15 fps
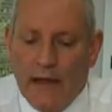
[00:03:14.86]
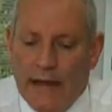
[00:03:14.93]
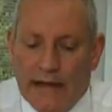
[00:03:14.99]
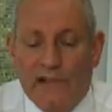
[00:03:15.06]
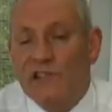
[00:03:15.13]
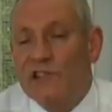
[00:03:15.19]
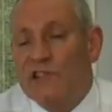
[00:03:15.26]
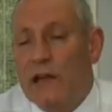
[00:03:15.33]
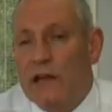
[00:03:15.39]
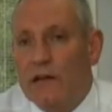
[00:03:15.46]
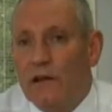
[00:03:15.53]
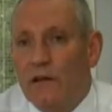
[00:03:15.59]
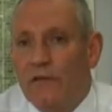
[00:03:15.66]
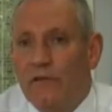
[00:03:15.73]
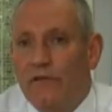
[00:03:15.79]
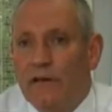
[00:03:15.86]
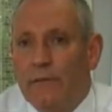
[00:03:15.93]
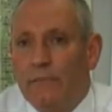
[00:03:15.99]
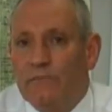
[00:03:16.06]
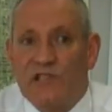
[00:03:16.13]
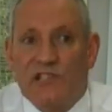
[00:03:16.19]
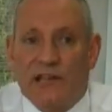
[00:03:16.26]
understanding of
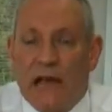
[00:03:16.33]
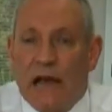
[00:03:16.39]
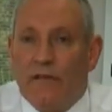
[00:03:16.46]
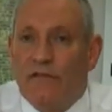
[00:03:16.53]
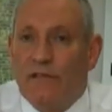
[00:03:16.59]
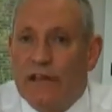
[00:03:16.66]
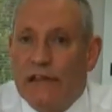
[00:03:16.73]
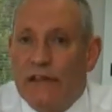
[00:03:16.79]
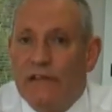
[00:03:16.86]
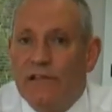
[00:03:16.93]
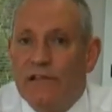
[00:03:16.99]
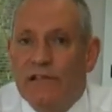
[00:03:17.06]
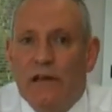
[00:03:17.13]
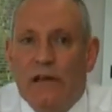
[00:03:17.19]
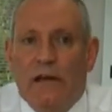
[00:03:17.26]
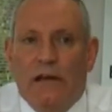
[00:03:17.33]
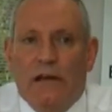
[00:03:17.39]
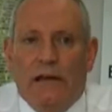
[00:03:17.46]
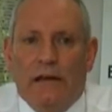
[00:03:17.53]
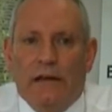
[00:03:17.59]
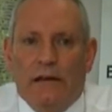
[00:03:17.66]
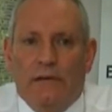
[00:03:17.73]
staff needs,
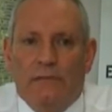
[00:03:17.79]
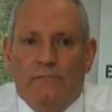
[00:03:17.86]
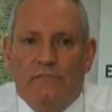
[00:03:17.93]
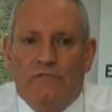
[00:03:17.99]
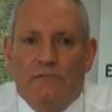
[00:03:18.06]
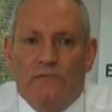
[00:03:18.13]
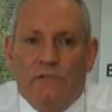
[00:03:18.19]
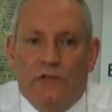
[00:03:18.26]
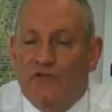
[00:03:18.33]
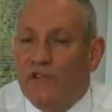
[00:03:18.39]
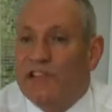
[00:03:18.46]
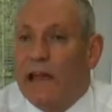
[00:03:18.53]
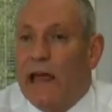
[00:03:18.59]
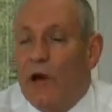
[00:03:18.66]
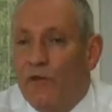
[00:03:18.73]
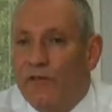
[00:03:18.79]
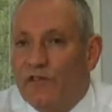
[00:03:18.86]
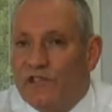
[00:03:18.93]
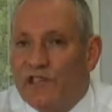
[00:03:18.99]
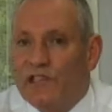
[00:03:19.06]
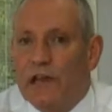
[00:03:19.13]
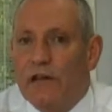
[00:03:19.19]
addressing health
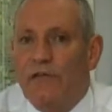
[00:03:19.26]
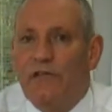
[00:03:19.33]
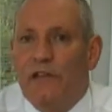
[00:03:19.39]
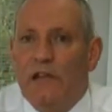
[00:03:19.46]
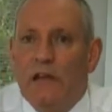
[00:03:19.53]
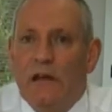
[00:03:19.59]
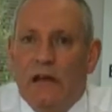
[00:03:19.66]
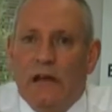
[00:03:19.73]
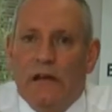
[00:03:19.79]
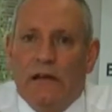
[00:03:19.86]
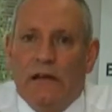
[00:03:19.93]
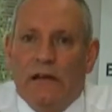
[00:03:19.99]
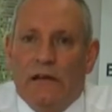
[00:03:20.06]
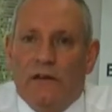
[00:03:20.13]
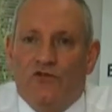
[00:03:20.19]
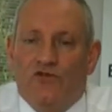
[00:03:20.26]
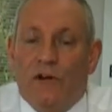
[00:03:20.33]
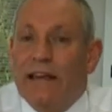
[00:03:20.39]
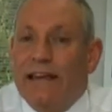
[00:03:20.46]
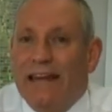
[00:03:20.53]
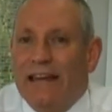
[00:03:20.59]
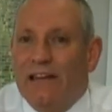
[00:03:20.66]
and safety,
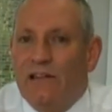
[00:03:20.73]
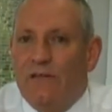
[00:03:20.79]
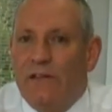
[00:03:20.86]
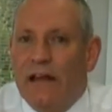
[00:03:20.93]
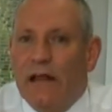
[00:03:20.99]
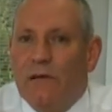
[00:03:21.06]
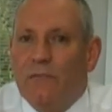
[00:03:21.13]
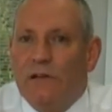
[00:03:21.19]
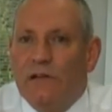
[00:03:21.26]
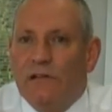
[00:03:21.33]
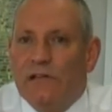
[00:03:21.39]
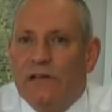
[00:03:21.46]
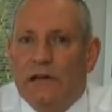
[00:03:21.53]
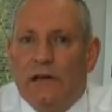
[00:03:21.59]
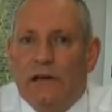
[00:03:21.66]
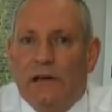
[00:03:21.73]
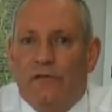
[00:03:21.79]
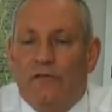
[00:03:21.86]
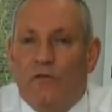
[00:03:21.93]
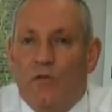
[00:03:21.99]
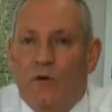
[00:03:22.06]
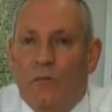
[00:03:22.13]
training and development
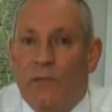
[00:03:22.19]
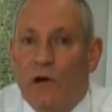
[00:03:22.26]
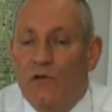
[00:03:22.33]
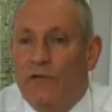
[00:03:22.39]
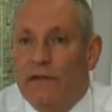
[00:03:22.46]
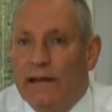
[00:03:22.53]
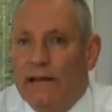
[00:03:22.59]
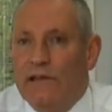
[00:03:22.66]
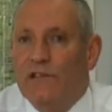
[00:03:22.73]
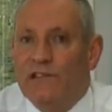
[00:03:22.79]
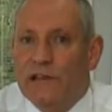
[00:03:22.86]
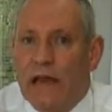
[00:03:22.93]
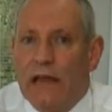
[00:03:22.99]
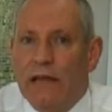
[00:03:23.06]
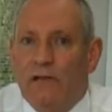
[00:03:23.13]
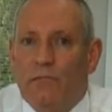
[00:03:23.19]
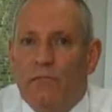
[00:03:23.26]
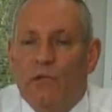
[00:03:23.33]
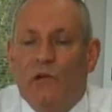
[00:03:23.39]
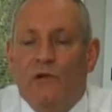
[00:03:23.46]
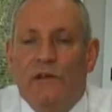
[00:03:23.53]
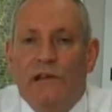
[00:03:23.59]
for both leaders and
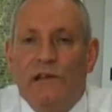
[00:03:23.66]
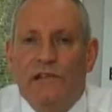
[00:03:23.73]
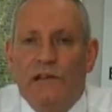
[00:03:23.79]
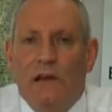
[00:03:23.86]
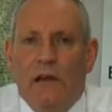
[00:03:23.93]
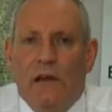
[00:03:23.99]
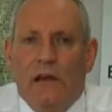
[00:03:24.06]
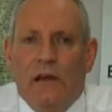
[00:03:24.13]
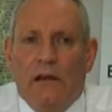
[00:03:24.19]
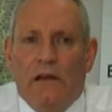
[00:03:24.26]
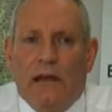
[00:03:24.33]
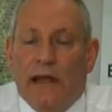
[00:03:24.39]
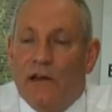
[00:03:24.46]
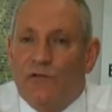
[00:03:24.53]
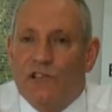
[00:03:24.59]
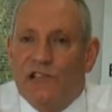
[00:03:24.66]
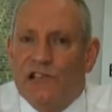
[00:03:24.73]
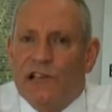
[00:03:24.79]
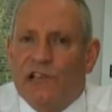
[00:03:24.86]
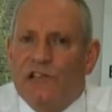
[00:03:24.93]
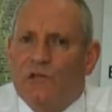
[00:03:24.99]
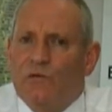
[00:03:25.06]
employees. Category
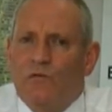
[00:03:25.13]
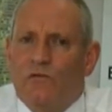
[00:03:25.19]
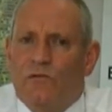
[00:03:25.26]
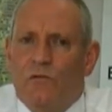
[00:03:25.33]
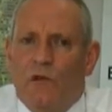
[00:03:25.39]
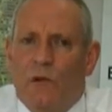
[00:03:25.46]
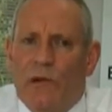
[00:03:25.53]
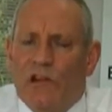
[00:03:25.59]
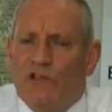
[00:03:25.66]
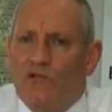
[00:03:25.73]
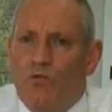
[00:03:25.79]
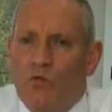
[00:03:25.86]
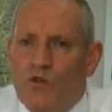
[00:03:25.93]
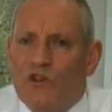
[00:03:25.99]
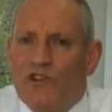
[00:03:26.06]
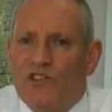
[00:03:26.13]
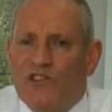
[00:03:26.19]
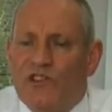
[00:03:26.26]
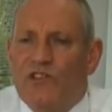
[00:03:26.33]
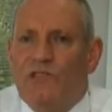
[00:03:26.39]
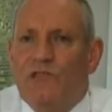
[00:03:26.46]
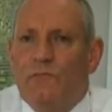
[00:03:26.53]
6 is all about your work
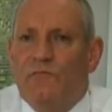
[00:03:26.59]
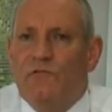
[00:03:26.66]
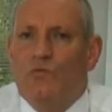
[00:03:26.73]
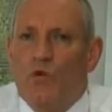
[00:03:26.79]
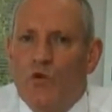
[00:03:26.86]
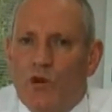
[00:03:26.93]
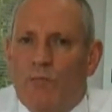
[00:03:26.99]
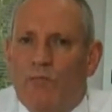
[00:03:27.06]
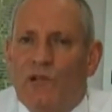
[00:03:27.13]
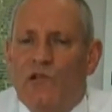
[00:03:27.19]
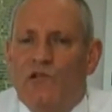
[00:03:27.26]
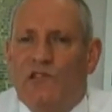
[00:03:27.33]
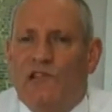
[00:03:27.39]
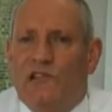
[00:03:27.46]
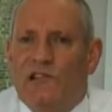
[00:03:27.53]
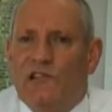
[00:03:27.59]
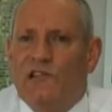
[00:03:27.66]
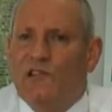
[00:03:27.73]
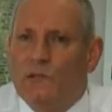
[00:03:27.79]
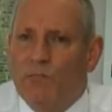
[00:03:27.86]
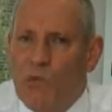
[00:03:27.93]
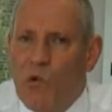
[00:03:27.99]
systems, work processes,
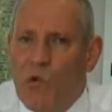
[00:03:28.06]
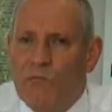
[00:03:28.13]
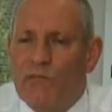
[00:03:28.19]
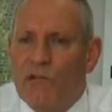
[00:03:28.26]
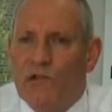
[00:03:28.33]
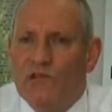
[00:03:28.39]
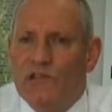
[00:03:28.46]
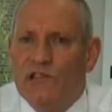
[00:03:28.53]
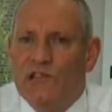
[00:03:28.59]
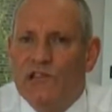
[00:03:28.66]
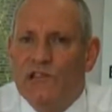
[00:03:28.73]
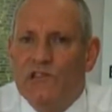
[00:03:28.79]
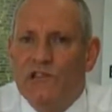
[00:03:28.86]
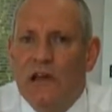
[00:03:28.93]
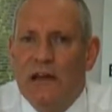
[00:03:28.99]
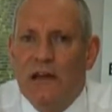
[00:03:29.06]
support processes,